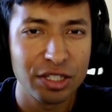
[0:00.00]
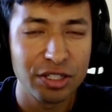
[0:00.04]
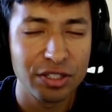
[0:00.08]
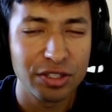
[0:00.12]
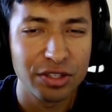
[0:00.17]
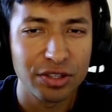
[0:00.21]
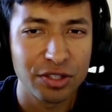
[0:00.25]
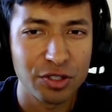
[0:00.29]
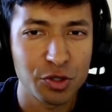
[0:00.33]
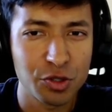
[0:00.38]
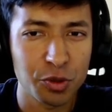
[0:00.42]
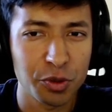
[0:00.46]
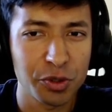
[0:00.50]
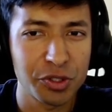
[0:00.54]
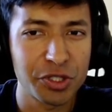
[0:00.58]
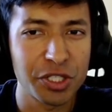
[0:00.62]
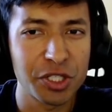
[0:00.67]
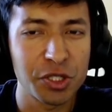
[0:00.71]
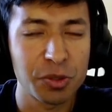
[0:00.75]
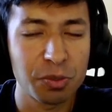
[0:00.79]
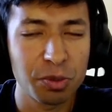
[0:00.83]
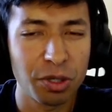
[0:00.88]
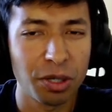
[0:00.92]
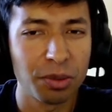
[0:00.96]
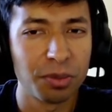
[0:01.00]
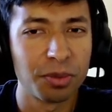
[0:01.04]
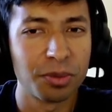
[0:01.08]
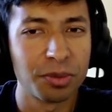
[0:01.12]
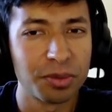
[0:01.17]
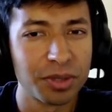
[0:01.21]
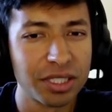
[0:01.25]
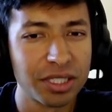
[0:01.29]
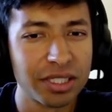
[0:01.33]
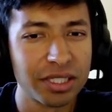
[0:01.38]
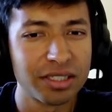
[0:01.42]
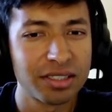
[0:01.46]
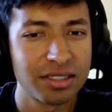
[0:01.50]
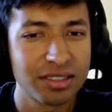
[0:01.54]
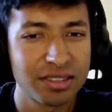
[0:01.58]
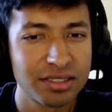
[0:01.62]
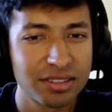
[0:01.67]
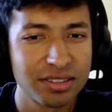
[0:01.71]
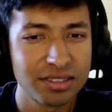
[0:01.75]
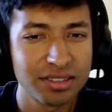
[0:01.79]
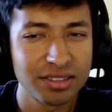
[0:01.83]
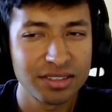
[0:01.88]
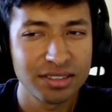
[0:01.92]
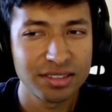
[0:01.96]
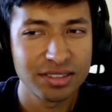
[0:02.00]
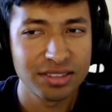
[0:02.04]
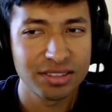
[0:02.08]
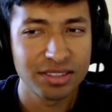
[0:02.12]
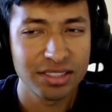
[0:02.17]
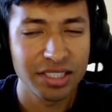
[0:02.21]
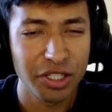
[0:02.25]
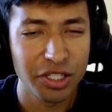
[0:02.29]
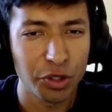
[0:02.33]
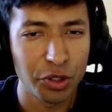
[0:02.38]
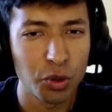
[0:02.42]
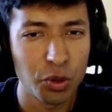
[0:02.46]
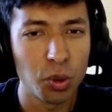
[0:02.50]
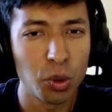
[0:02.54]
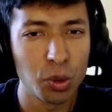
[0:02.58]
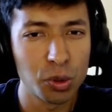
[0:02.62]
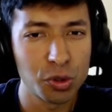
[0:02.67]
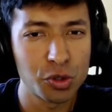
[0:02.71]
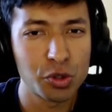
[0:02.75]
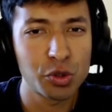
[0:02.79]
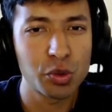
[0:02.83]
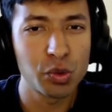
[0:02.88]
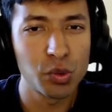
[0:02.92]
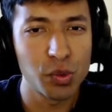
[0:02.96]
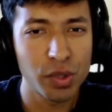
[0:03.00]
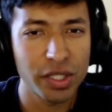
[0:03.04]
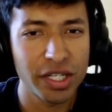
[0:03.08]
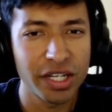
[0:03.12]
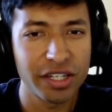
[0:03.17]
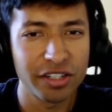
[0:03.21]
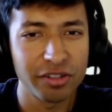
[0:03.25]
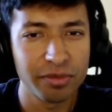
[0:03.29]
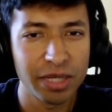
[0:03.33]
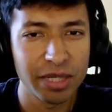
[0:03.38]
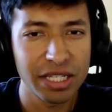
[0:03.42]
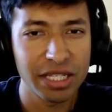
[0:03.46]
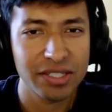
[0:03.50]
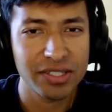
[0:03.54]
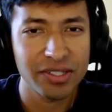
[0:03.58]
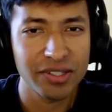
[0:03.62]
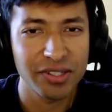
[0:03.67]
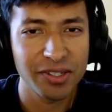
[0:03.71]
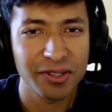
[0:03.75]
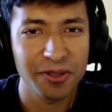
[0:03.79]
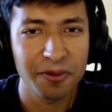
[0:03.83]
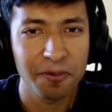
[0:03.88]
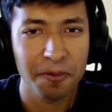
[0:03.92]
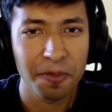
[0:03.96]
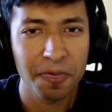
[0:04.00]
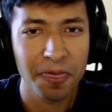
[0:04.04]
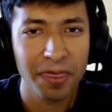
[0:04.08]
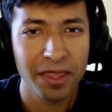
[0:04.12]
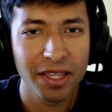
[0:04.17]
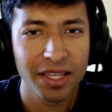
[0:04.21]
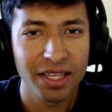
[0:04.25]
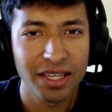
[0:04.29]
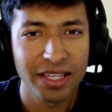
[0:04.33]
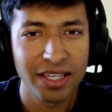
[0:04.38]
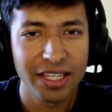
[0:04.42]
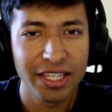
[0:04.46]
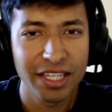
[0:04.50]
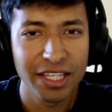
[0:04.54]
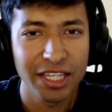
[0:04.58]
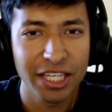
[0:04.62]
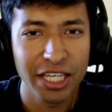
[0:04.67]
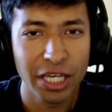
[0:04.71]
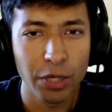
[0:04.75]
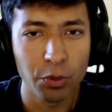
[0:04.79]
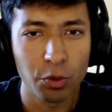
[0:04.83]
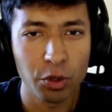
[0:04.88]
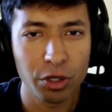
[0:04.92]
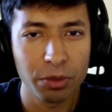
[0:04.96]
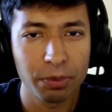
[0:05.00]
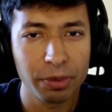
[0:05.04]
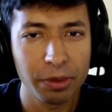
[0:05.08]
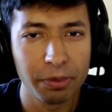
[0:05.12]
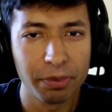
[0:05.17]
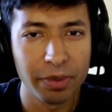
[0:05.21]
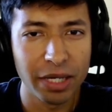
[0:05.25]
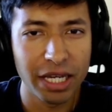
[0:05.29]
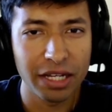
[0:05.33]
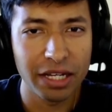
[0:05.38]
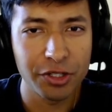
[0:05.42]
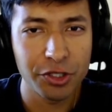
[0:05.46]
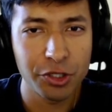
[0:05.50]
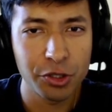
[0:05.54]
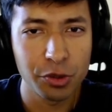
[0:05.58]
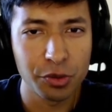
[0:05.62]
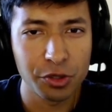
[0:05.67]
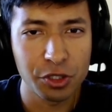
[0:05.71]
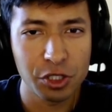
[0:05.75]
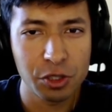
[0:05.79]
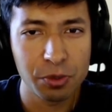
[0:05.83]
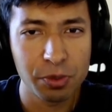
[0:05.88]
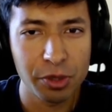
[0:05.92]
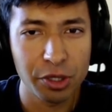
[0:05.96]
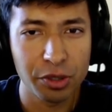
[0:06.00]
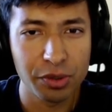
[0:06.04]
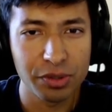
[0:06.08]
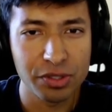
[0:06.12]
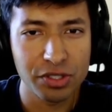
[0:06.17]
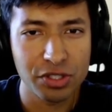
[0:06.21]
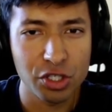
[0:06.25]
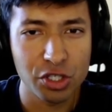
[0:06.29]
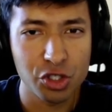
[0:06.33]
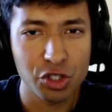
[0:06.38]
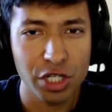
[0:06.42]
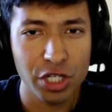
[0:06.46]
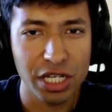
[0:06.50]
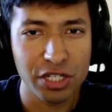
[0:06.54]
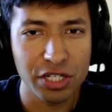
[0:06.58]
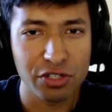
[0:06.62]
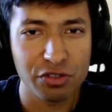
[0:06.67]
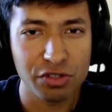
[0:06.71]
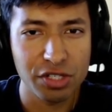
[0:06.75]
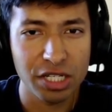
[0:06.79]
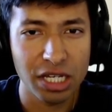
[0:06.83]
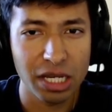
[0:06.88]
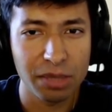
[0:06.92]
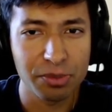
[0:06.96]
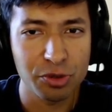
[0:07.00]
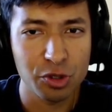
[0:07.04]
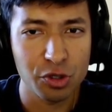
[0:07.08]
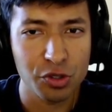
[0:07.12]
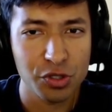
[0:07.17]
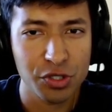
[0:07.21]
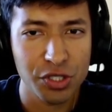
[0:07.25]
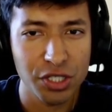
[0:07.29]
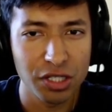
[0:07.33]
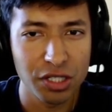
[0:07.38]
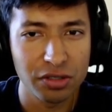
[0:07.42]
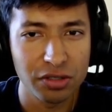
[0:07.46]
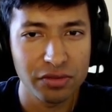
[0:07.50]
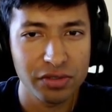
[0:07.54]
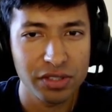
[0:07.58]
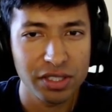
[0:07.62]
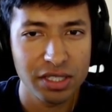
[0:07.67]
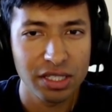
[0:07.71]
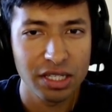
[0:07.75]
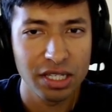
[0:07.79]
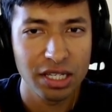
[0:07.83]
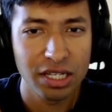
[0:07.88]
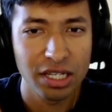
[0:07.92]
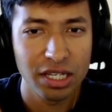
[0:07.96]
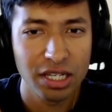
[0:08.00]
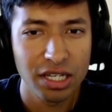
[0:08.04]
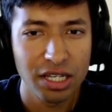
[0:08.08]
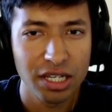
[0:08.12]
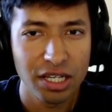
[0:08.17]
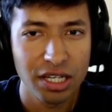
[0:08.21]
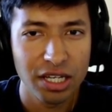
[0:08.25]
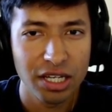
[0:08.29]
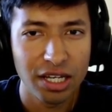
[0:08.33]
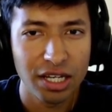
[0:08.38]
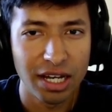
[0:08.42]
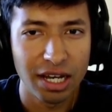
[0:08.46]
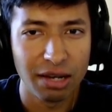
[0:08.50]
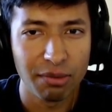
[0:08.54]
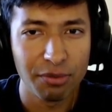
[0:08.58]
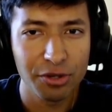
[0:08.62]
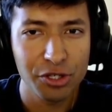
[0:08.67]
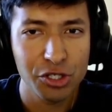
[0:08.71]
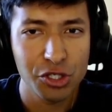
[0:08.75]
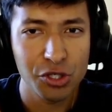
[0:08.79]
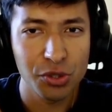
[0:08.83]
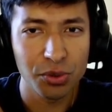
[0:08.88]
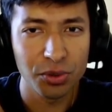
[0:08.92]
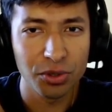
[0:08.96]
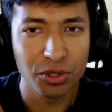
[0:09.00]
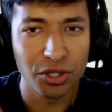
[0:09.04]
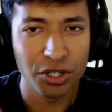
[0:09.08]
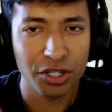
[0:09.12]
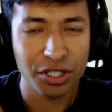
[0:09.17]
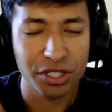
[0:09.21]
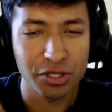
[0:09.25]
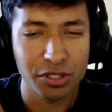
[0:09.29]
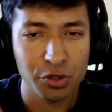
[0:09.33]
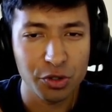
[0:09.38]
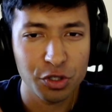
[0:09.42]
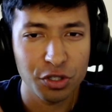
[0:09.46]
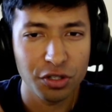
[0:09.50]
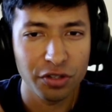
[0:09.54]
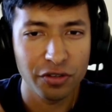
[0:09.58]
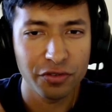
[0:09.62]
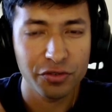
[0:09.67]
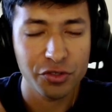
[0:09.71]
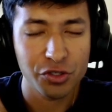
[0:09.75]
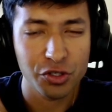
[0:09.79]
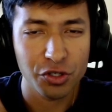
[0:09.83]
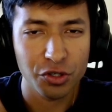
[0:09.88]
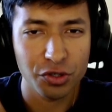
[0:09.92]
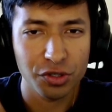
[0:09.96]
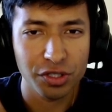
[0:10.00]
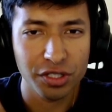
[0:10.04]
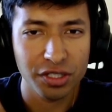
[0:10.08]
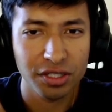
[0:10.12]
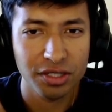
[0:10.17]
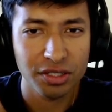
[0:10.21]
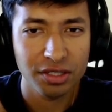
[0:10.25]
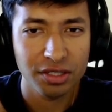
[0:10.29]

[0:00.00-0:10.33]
the Sword Saint's probably an old school kind of master. It wouldn't be bad to experience the change of times yourselves. I wish you luck in your tough journey.